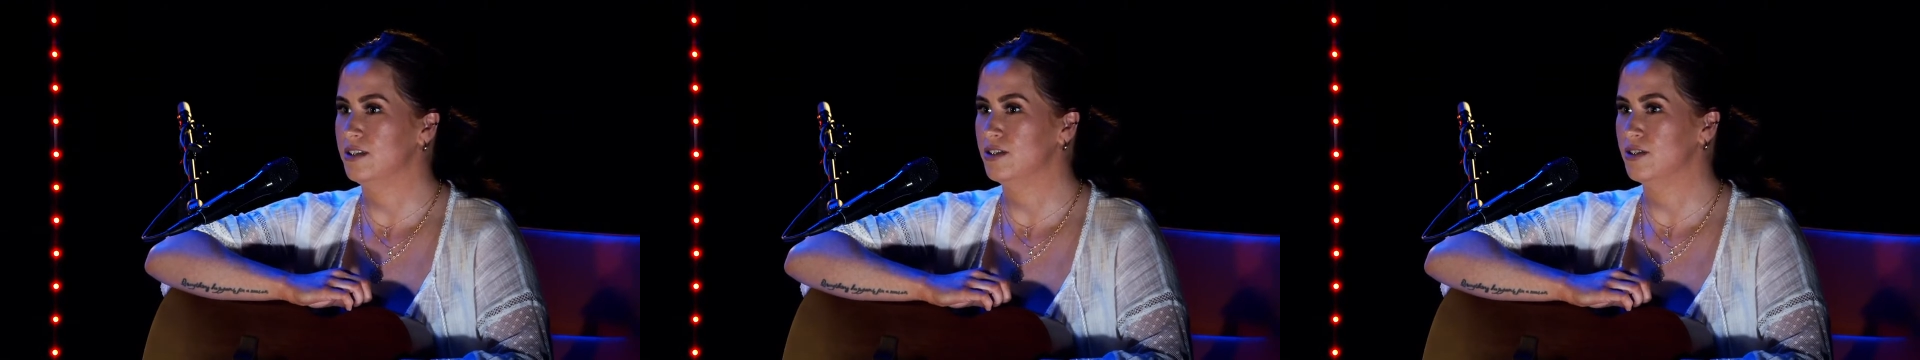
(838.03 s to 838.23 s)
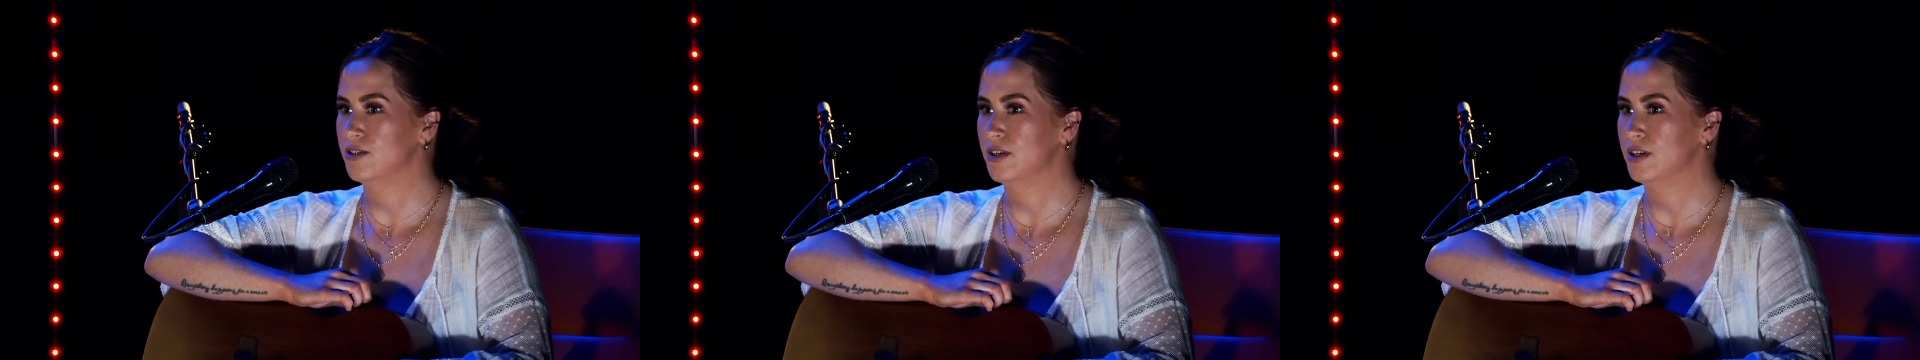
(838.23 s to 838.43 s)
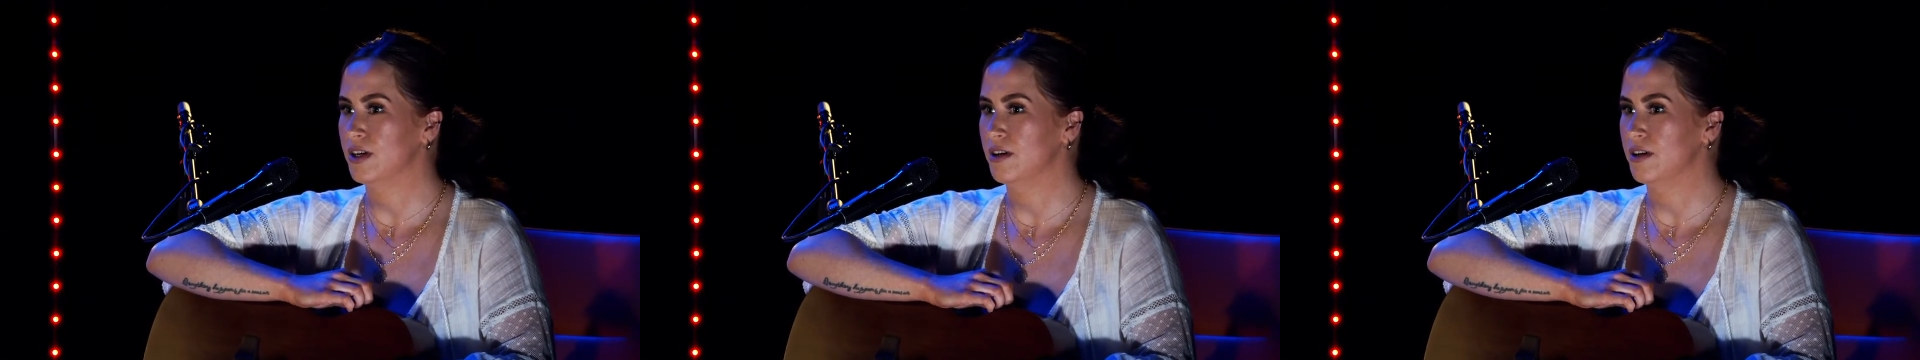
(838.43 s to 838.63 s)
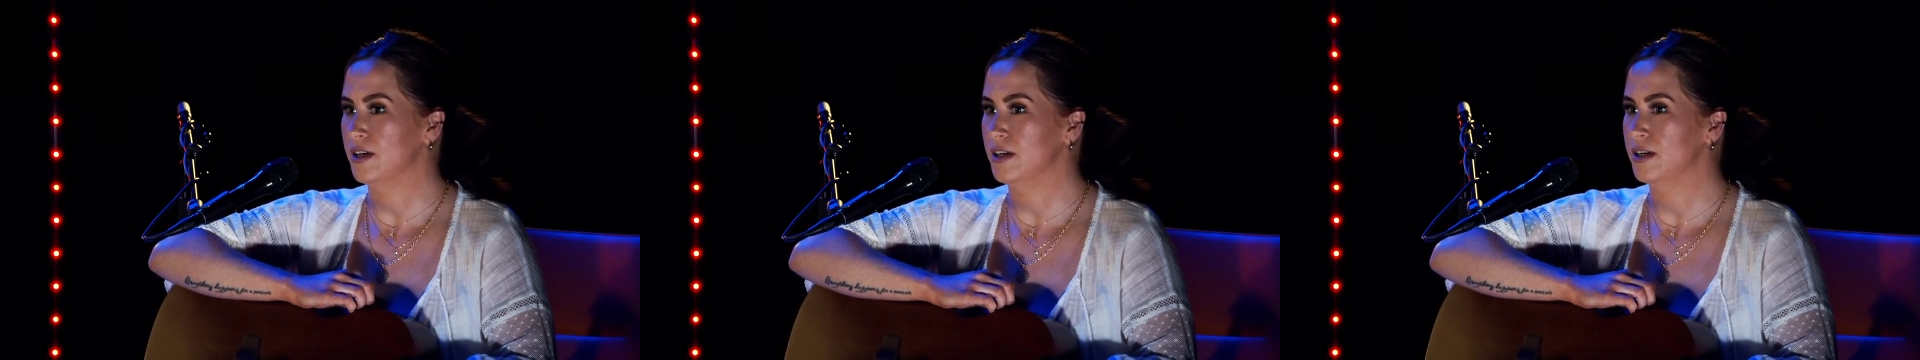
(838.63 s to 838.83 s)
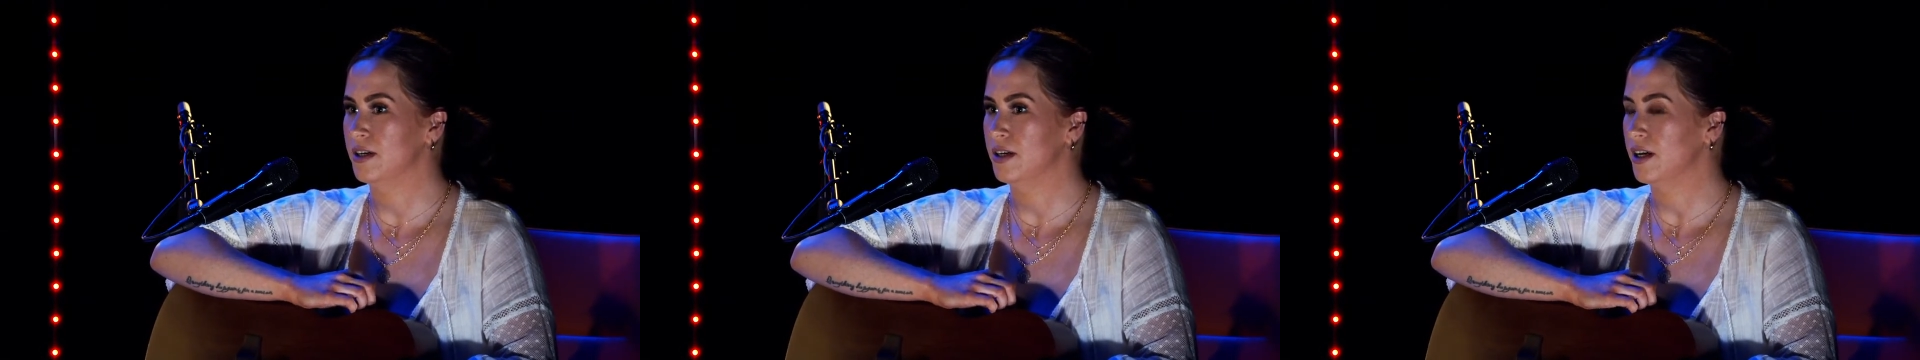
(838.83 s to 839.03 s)
done
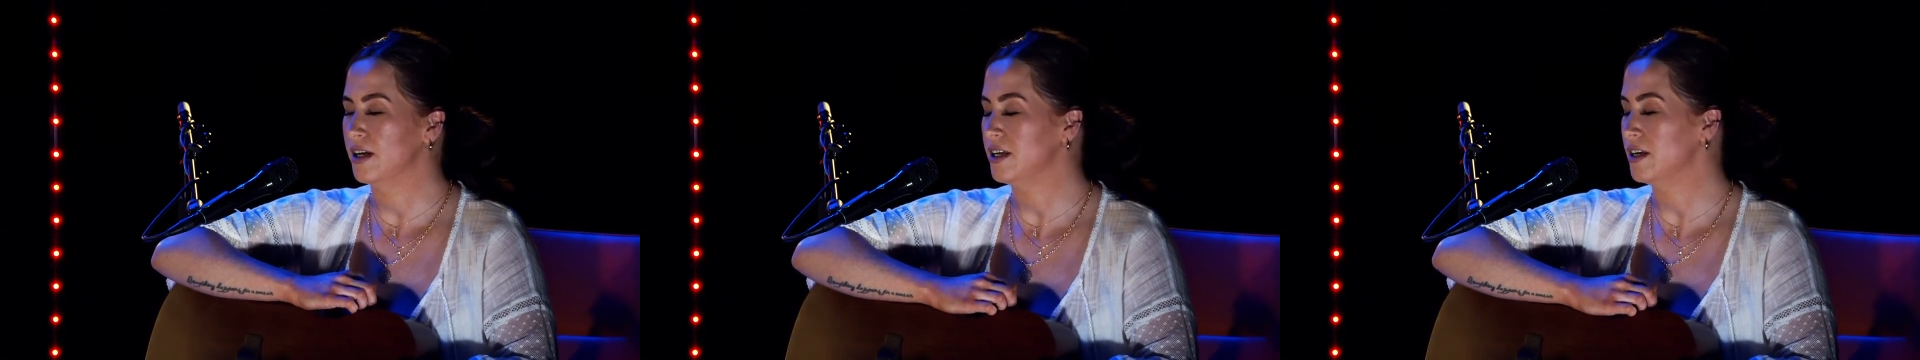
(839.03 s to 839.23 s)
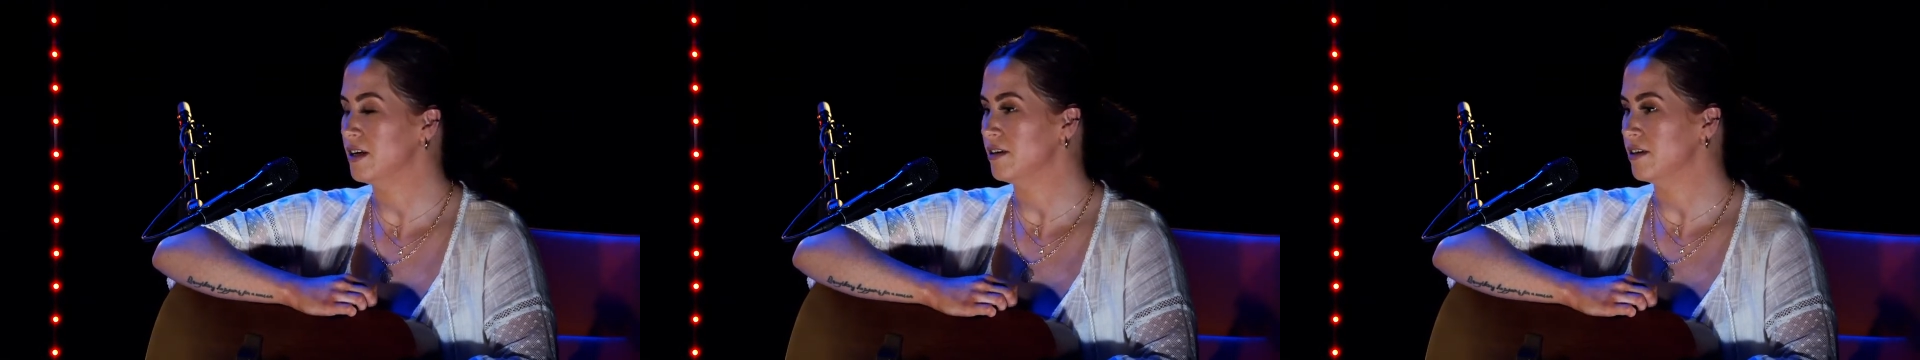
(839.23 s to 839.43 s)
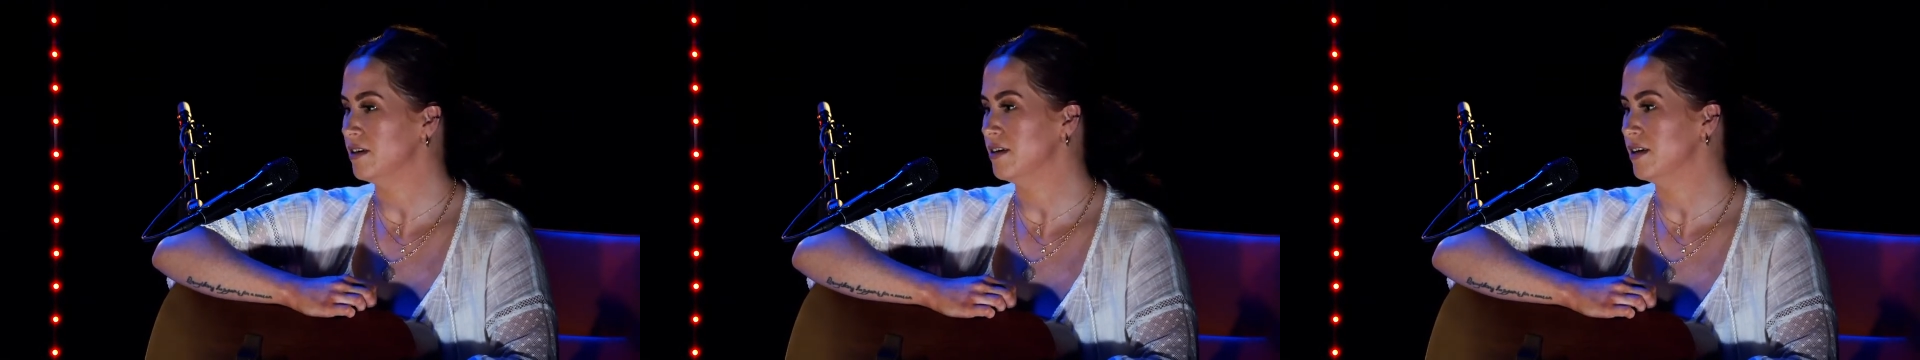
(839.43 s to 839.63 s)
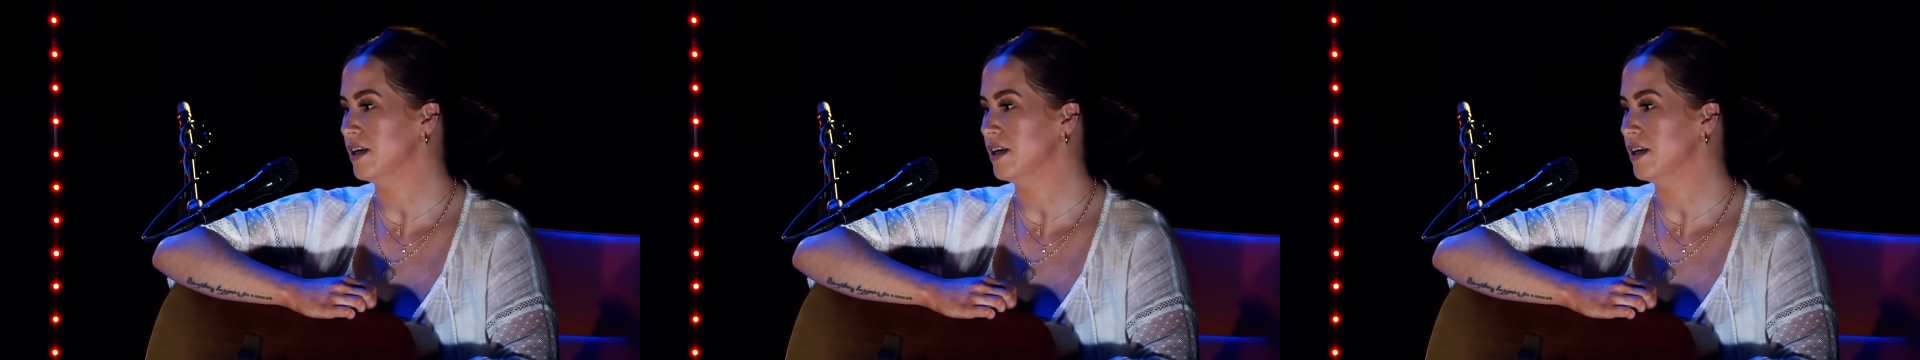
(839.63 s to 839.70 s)
a year